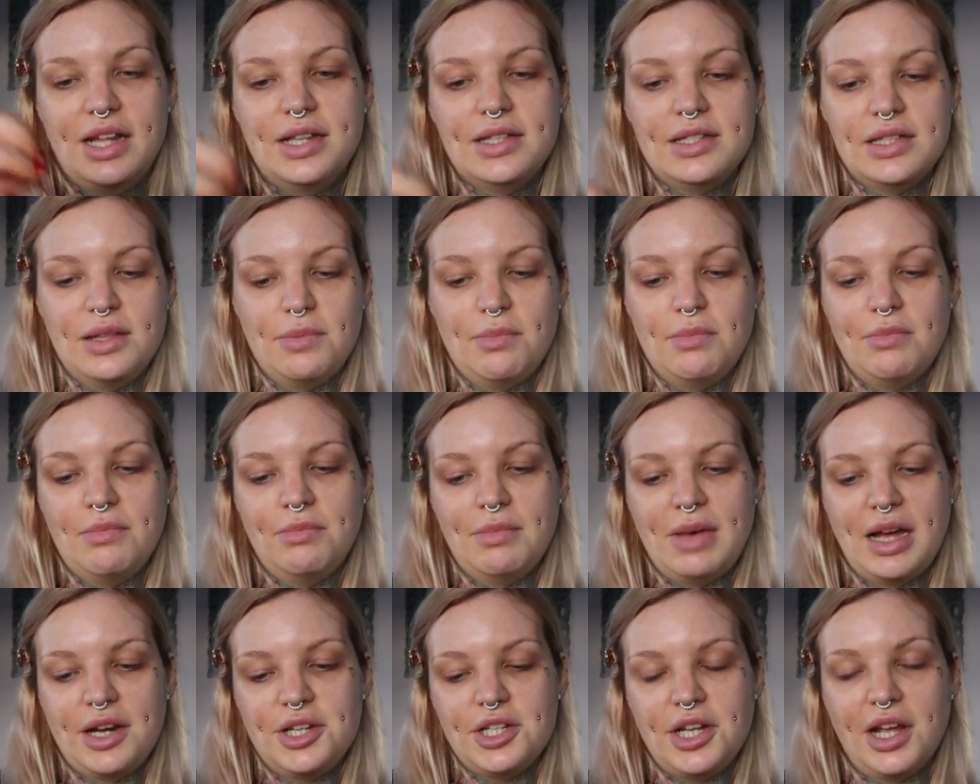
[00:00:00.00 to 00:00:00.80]
It's the
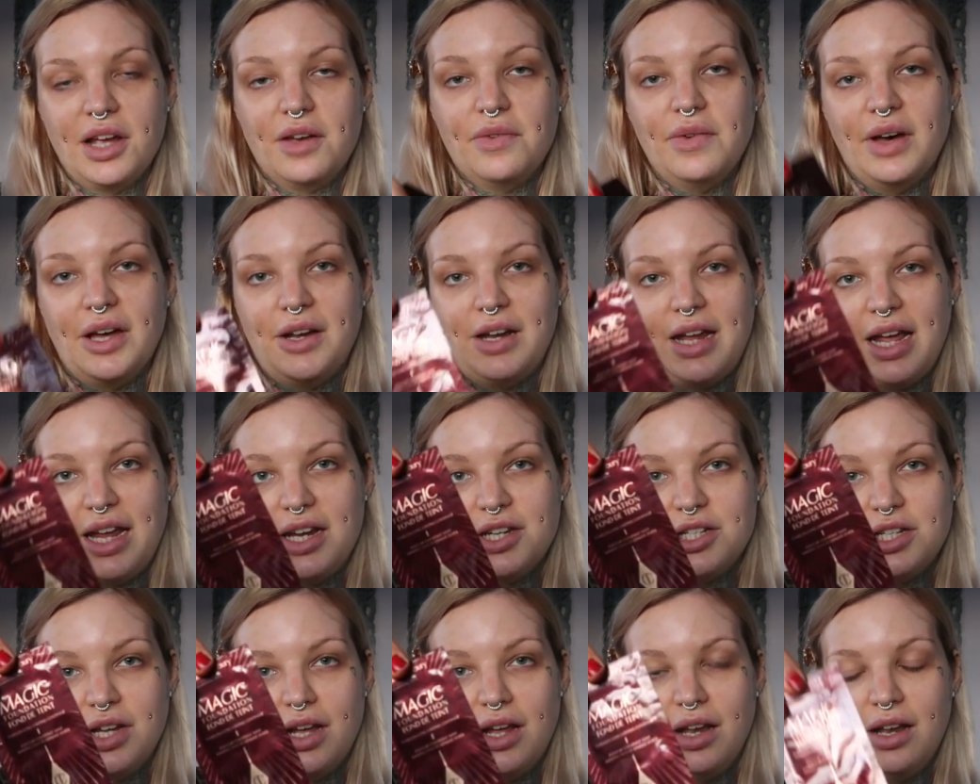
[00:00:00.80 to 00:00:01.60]
Magic
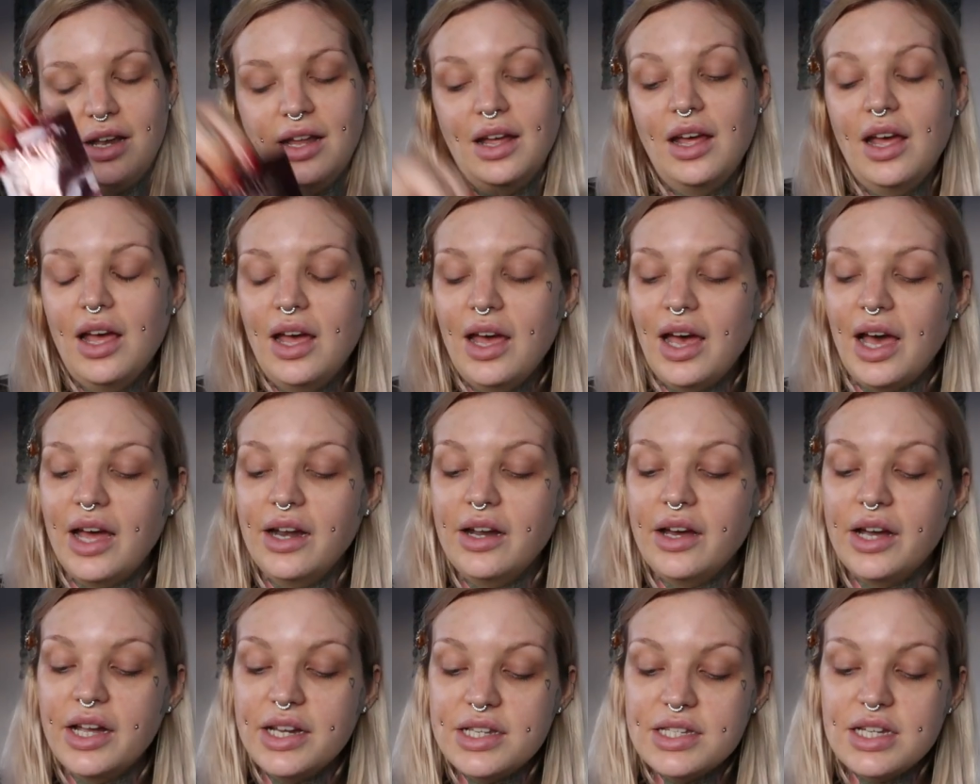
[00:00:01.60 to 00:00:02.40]
foundation,
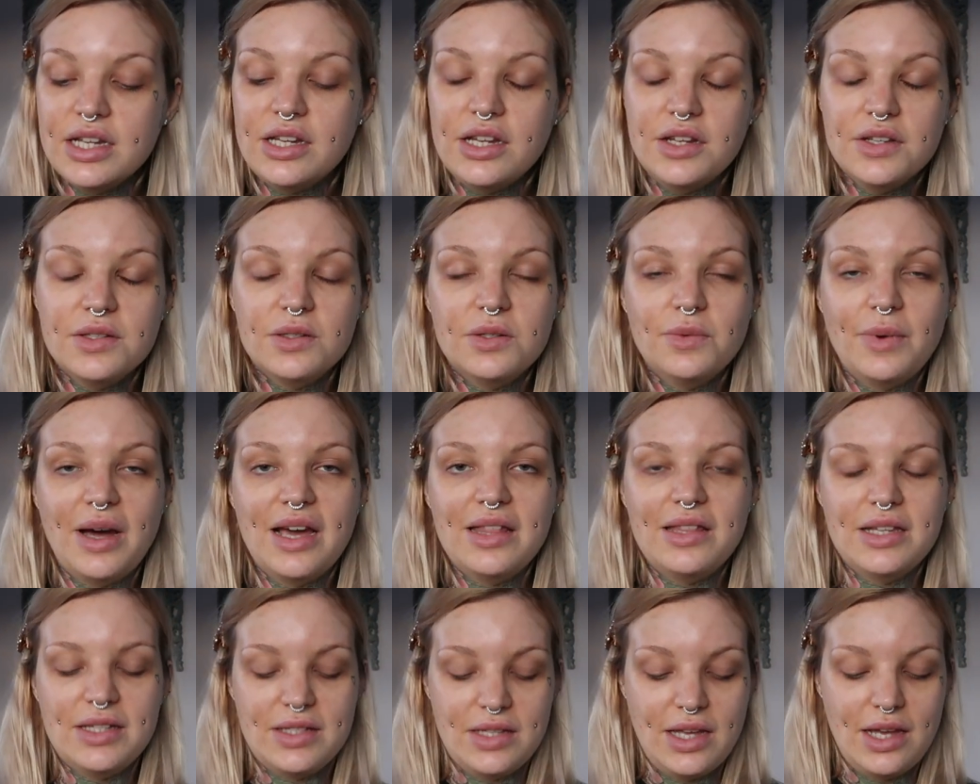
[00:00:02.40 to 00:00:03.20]
and I did used to
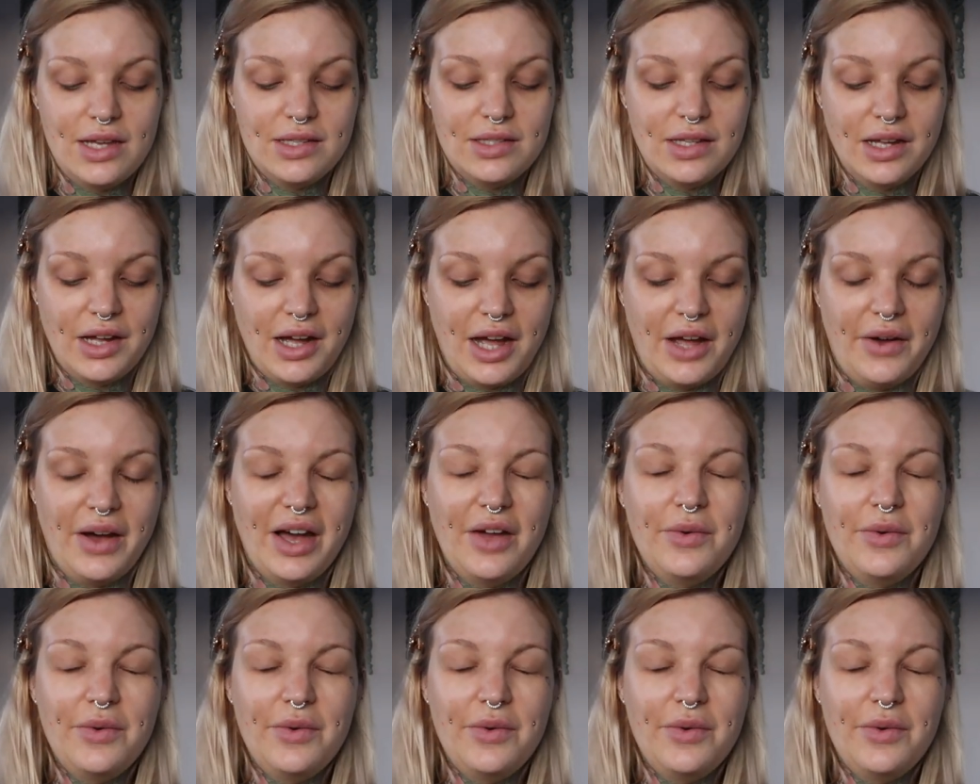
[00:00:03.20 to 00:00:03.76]
wear this years ago.